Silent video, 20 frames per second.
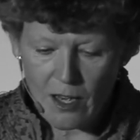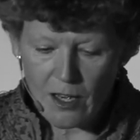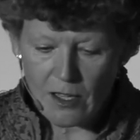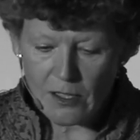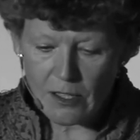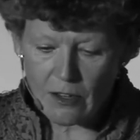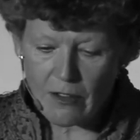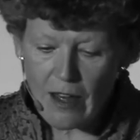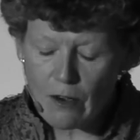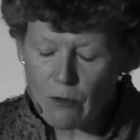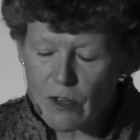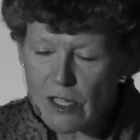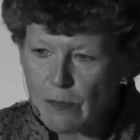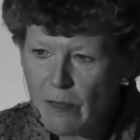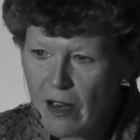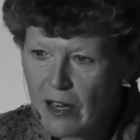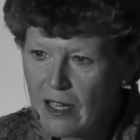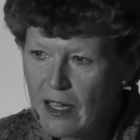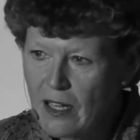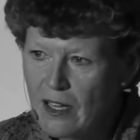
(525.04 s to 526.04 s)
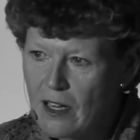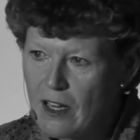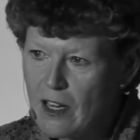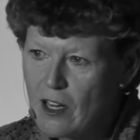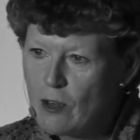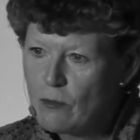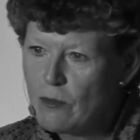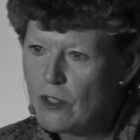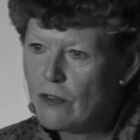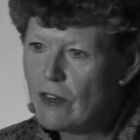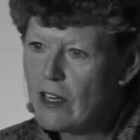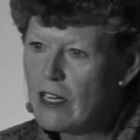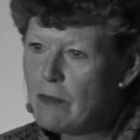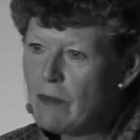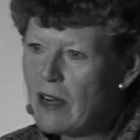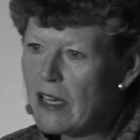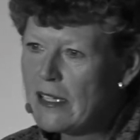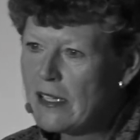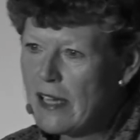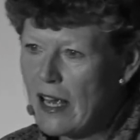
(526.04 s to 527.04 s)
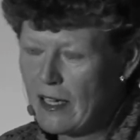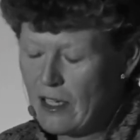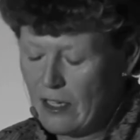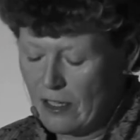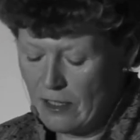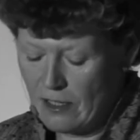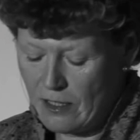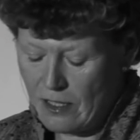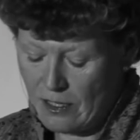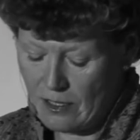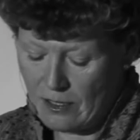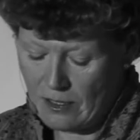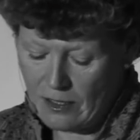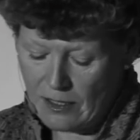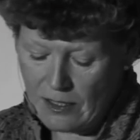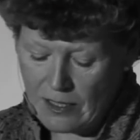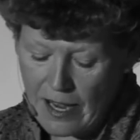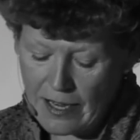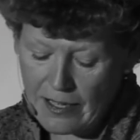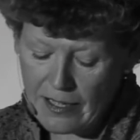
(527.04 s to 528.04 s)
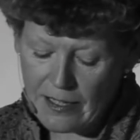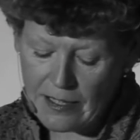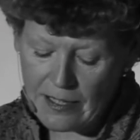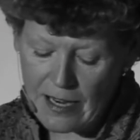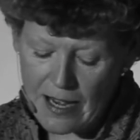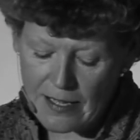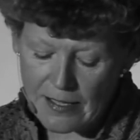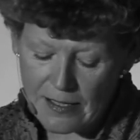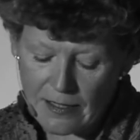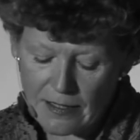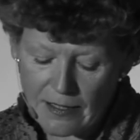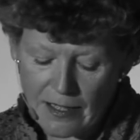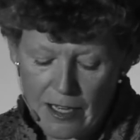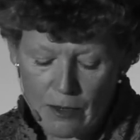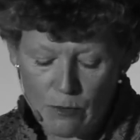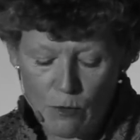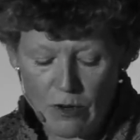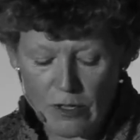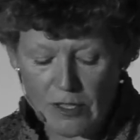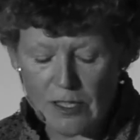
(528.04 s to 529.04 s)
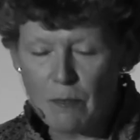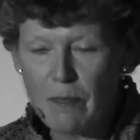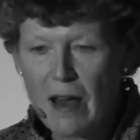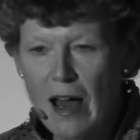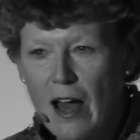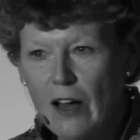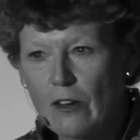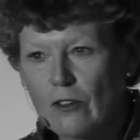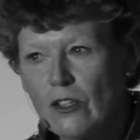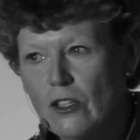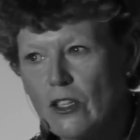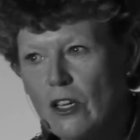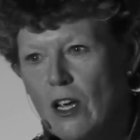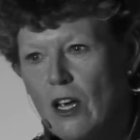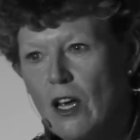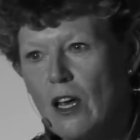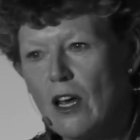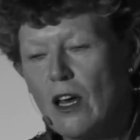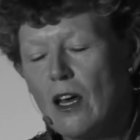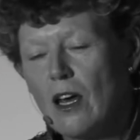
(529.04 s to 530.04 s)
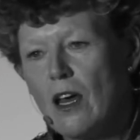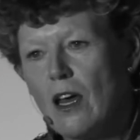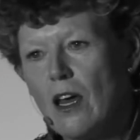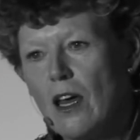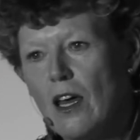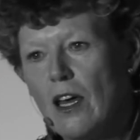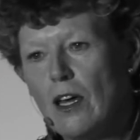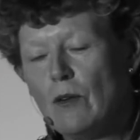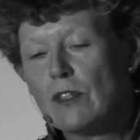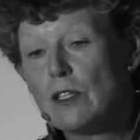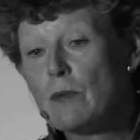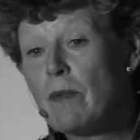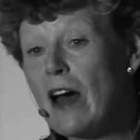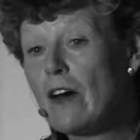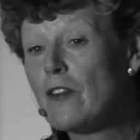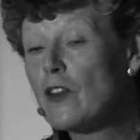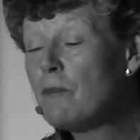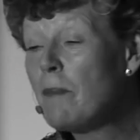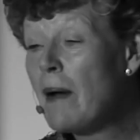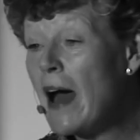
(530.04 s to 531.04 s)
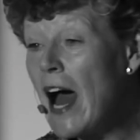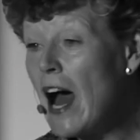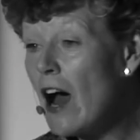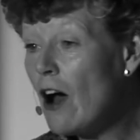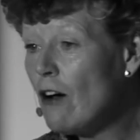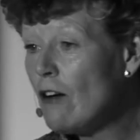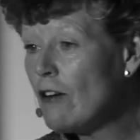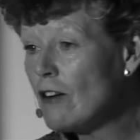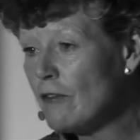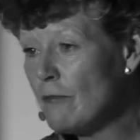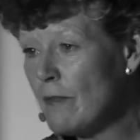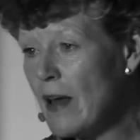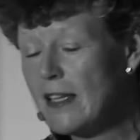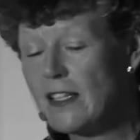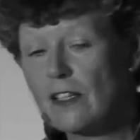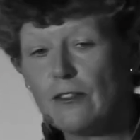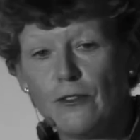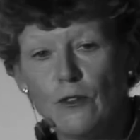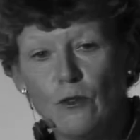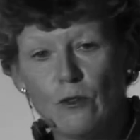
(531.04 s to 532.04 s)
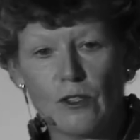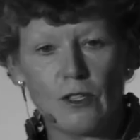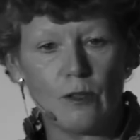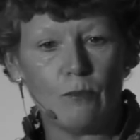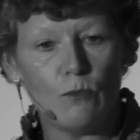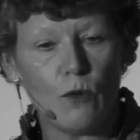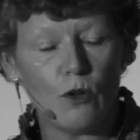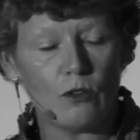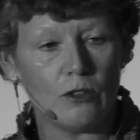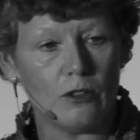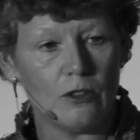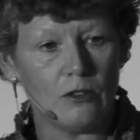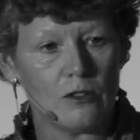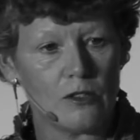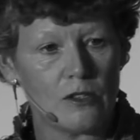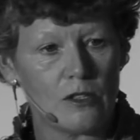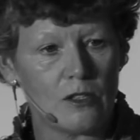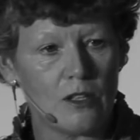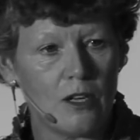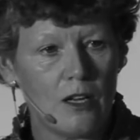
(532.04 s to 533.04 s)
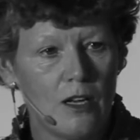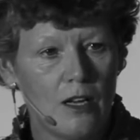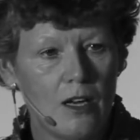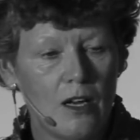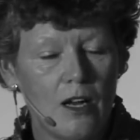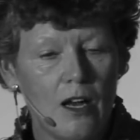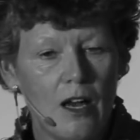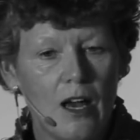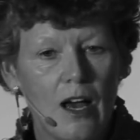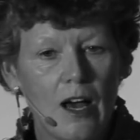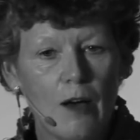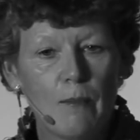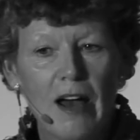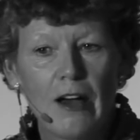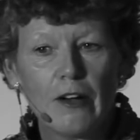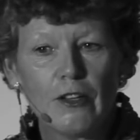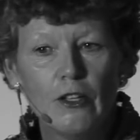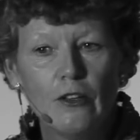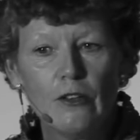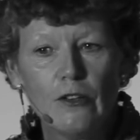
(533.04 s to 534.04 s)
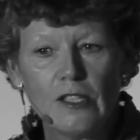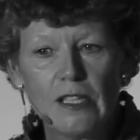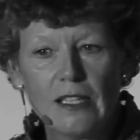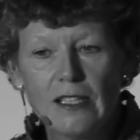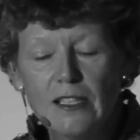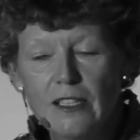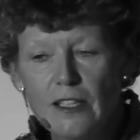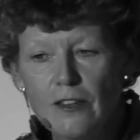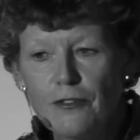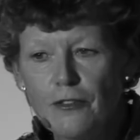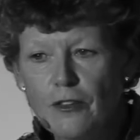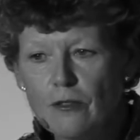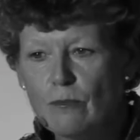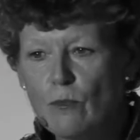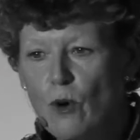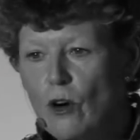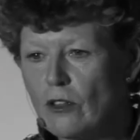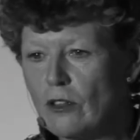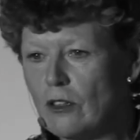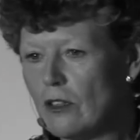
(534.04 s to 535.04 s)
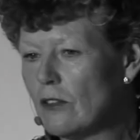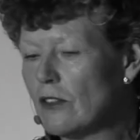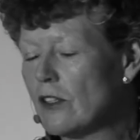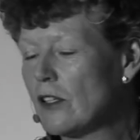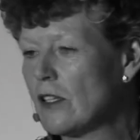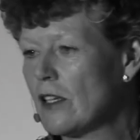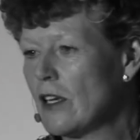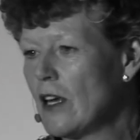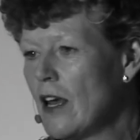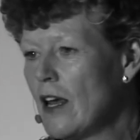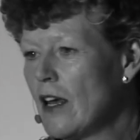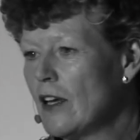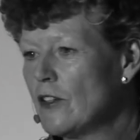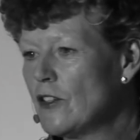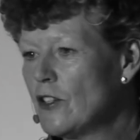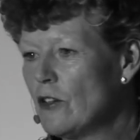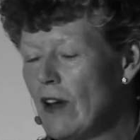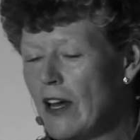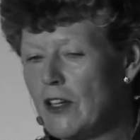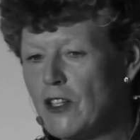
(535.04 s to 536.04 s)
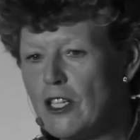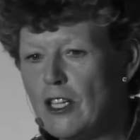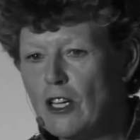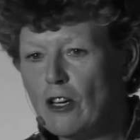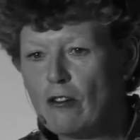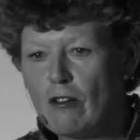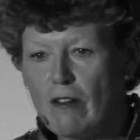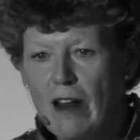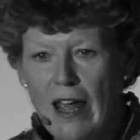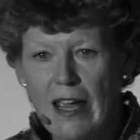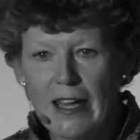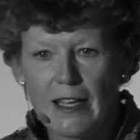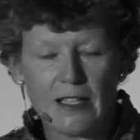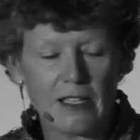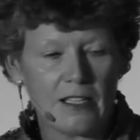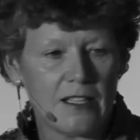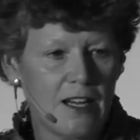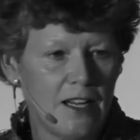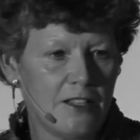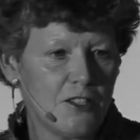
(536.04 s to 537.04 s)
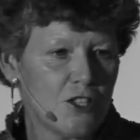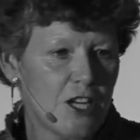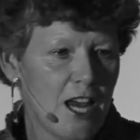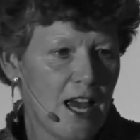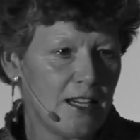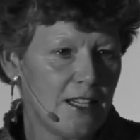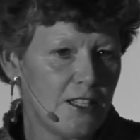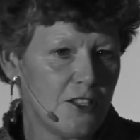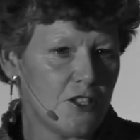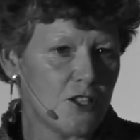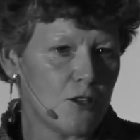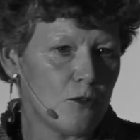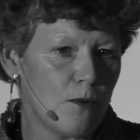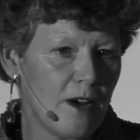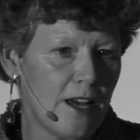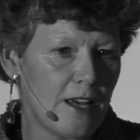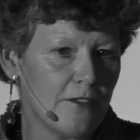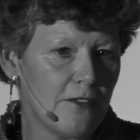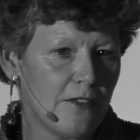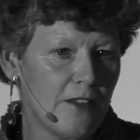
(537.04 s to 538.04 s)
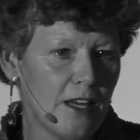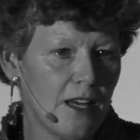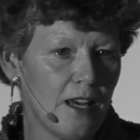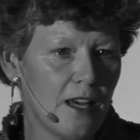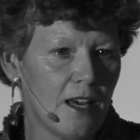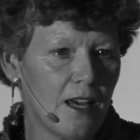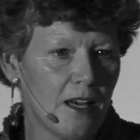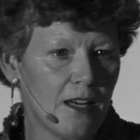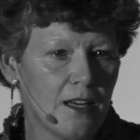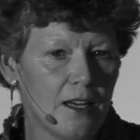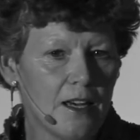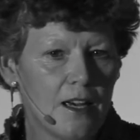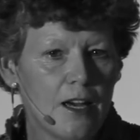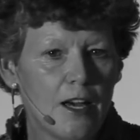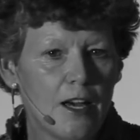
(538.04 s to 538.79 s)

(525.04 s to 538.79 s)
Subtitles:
So that was really my second lesson. It was about the power of metaphors and models, about using different models to actually create and challenge the way of thinking,